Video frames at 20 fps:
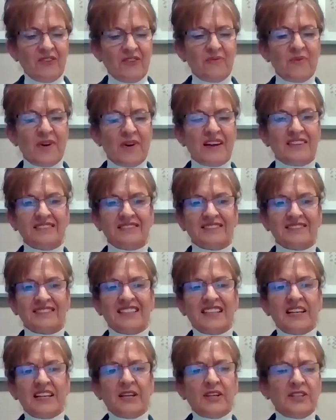Well,
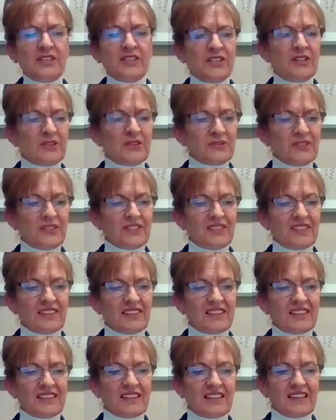you know,
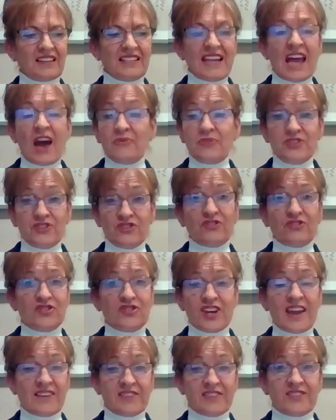now is your chance